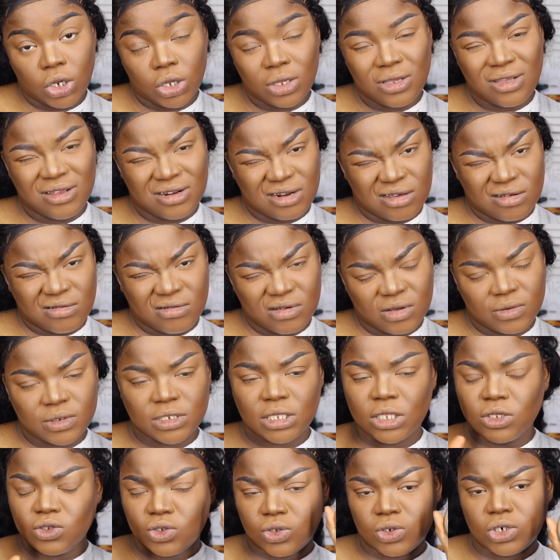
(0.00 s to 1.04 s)
You know, it was a
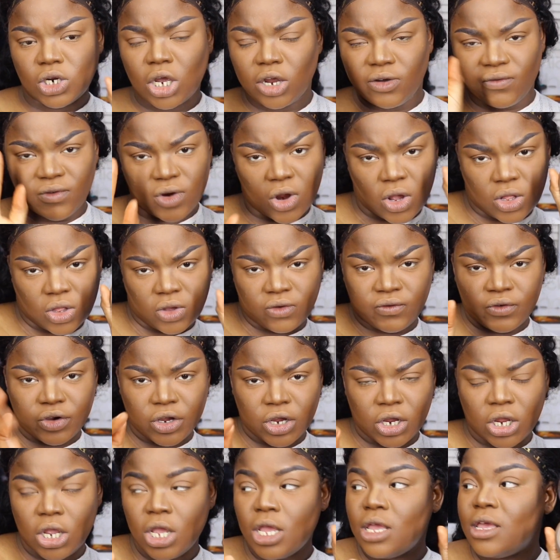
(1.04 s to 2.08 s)
little too dark for all over.